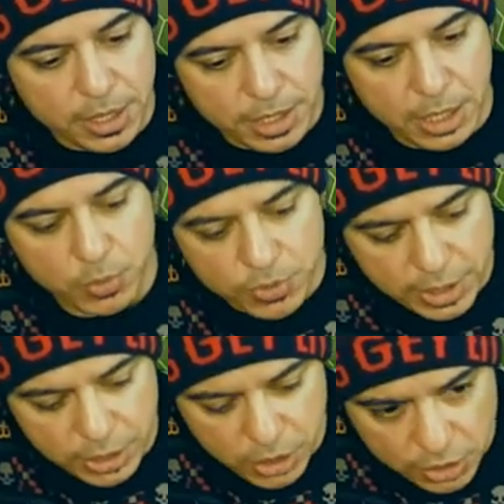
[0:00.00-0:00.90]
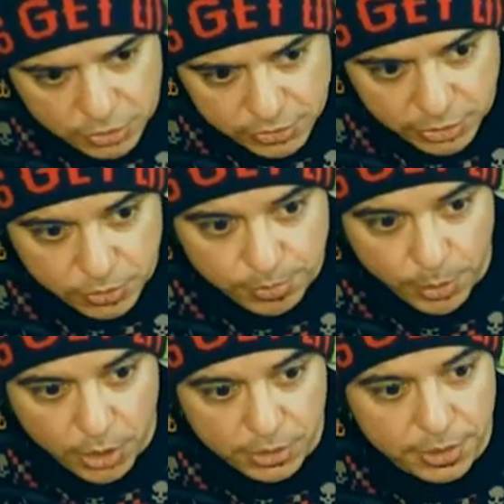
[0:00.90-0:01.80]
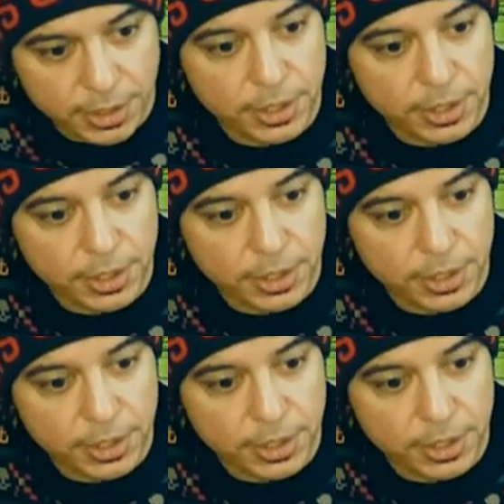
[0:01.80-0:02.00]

Then I would say Gunslinger Spawn.